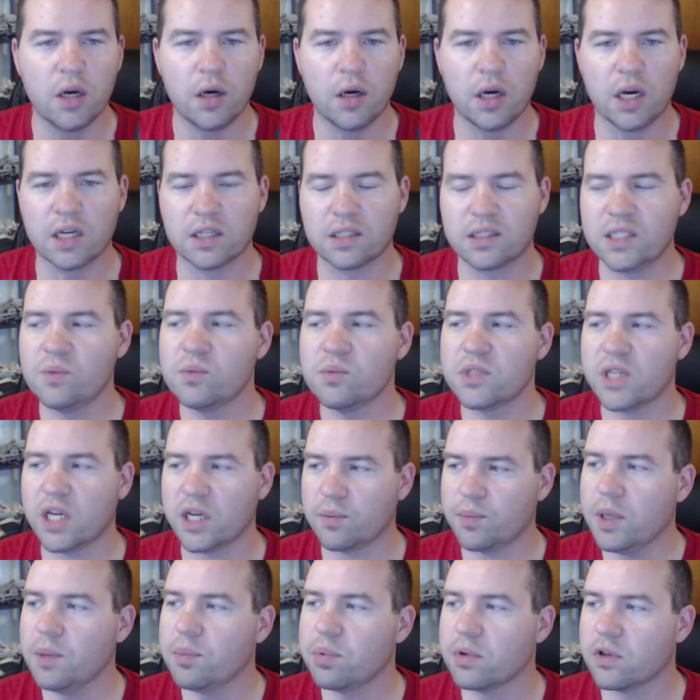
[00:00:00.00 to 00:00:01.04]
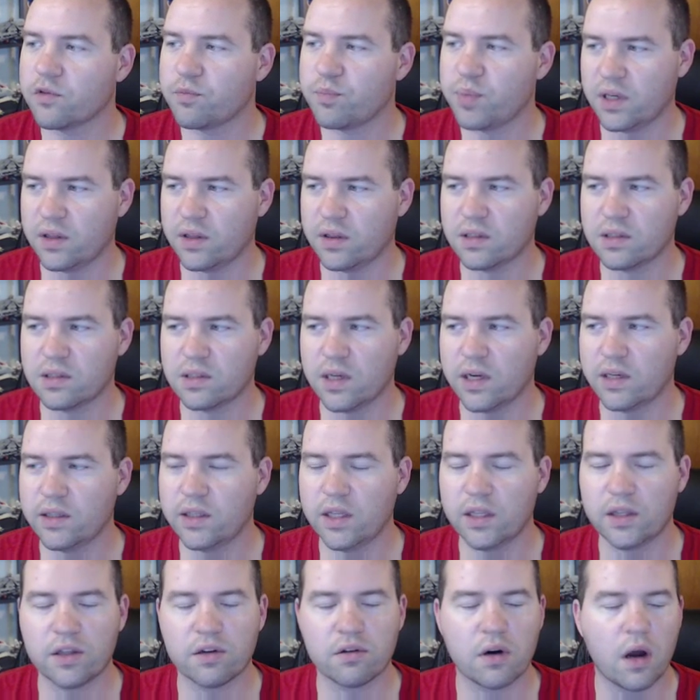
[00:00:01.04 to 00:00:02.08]
Seems like people have picked the side
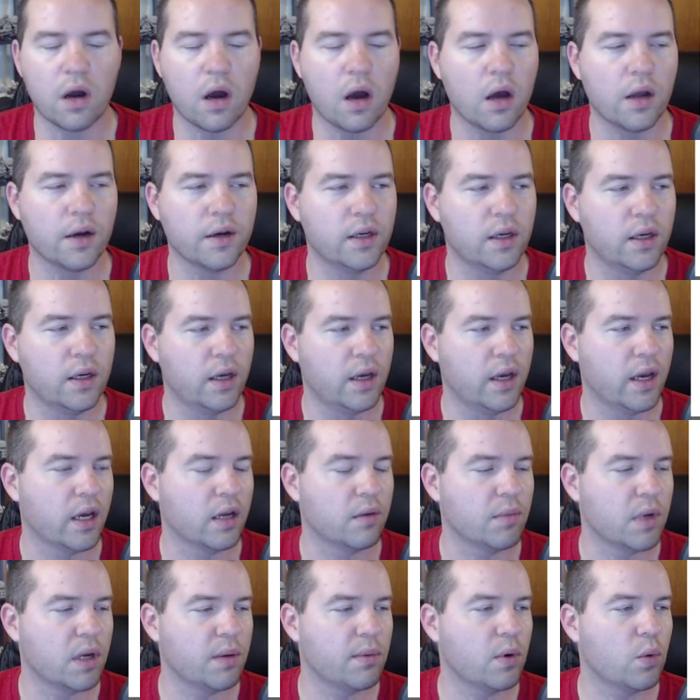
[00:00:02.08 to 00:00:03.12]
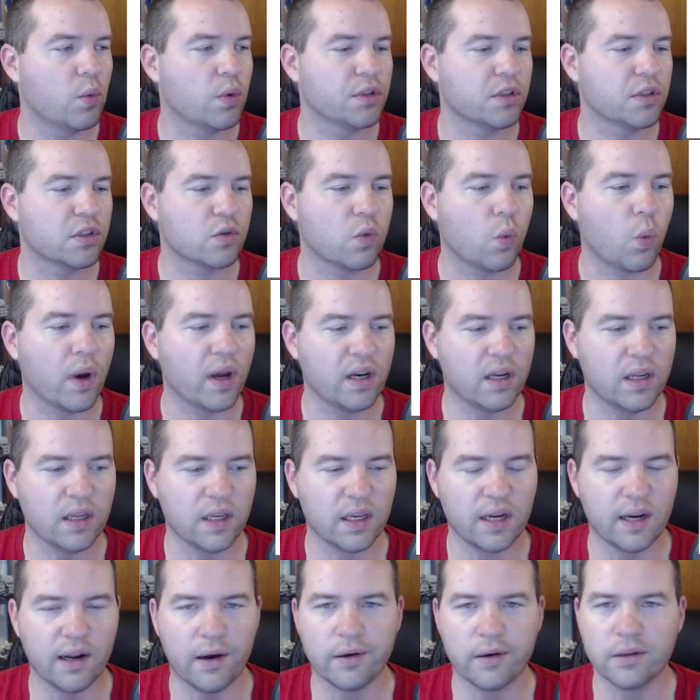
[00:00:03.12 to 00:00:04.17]
that they're on, and maybe we're just waiting
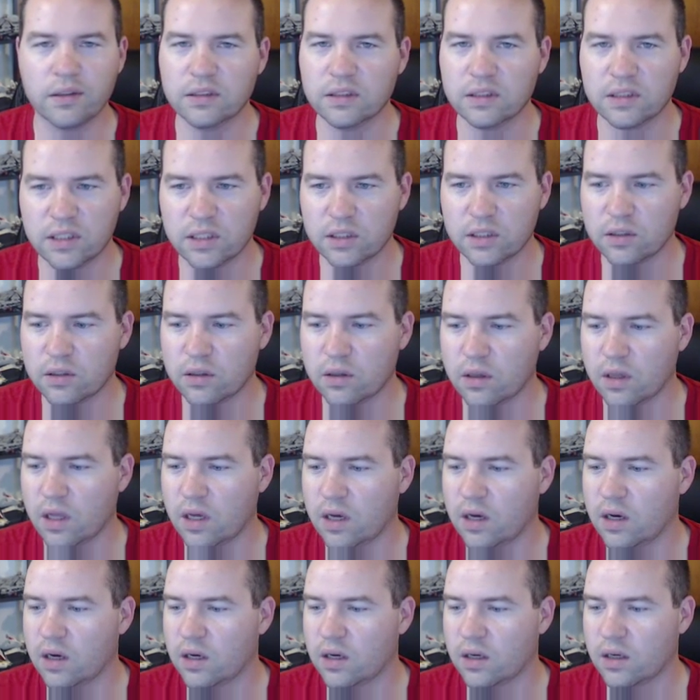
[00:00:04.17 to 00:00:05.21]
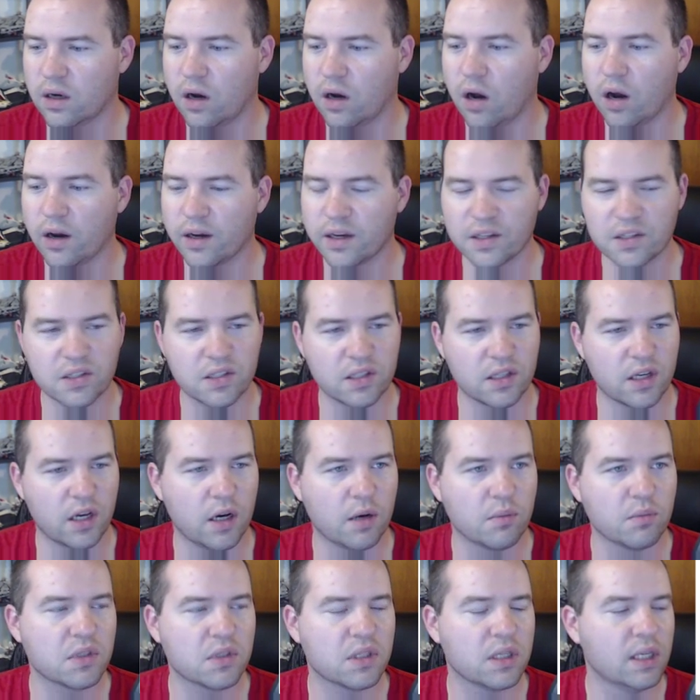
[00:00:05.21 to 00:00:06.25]
it out until August
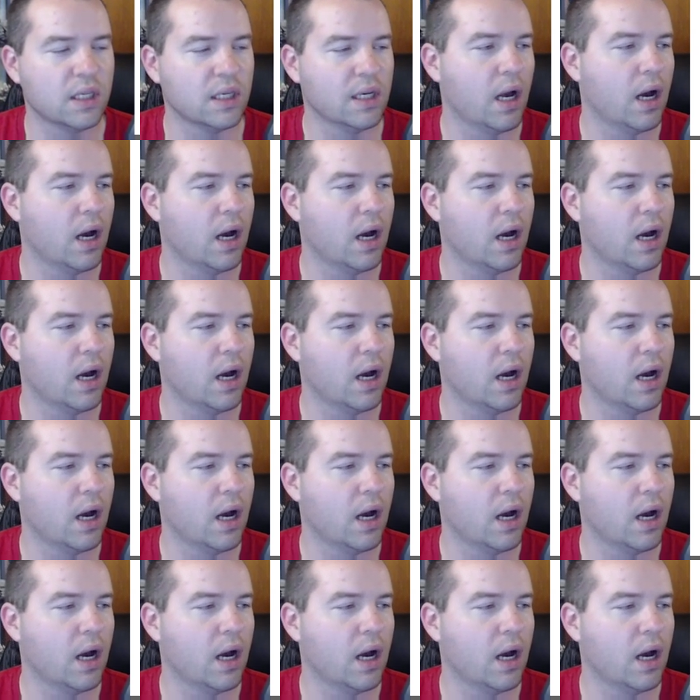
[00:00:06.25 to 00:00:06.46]
comes.